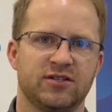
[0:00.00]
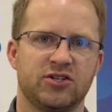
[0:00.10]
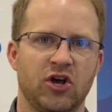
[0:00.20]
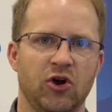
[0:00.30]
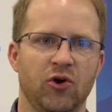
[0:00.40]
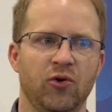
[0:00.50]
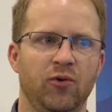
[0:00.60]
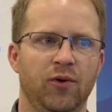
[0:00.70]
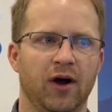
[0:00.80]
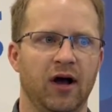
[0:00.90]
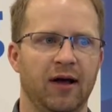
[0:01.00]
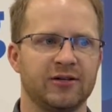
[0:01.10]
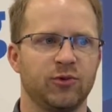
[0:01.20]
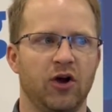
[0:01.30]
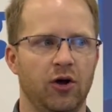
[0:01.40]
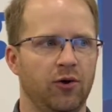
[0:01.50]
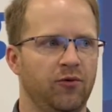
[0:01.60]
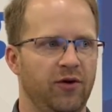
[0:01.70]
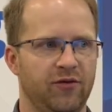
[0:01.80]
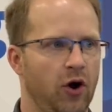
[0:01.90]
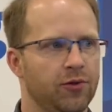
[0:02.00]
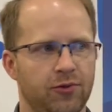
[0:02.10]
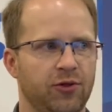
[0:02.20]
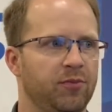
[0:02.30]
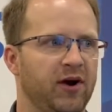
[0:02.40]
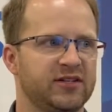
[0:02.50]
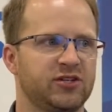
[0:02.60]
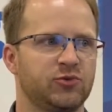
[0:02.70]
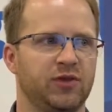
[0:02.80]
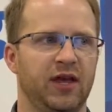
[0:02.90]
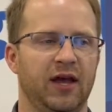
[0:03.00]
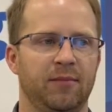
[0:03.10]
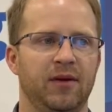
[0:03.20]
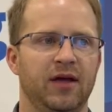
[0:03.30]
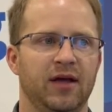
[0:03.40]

So as we have gone through the process with them,